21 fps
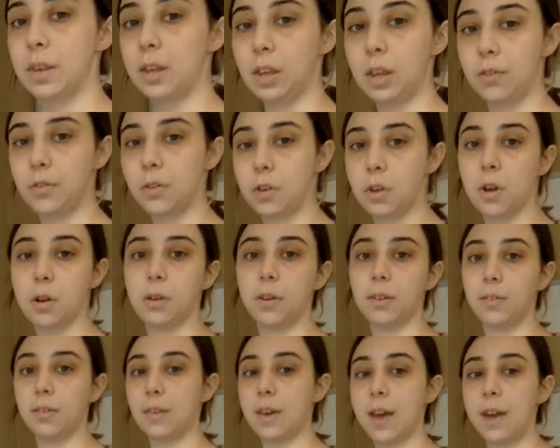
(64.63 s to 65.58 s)
if you
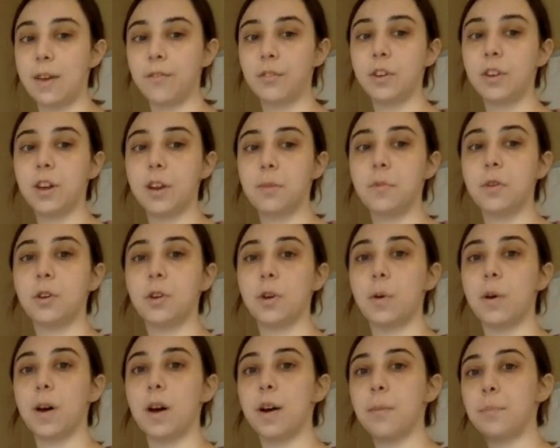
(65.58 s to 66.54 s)
notice, every time you
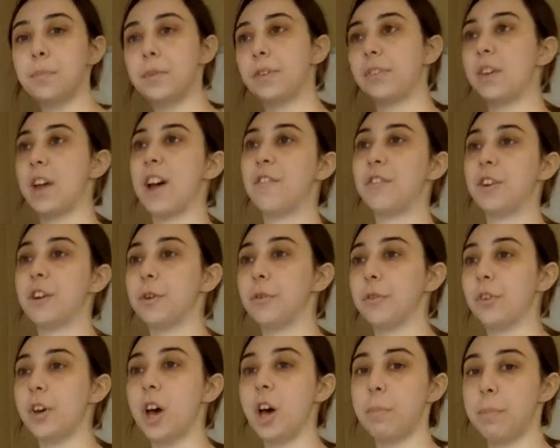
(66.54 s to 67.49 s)
go up the staff, it
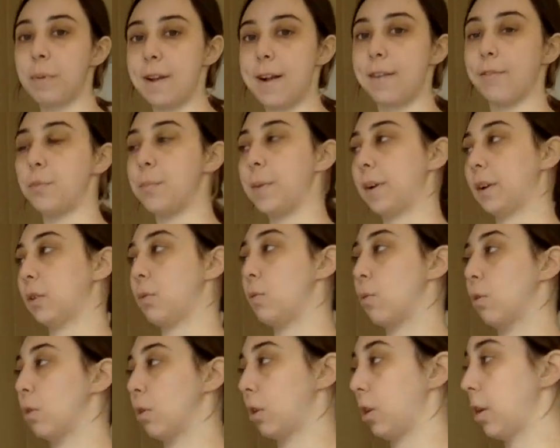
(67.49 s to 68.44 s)
goes up in
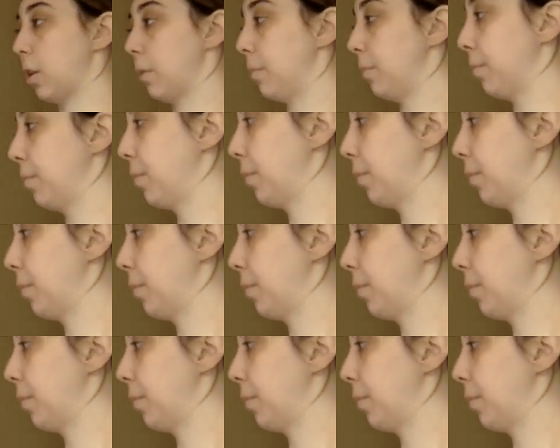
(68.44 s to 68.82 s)
alphabetical order.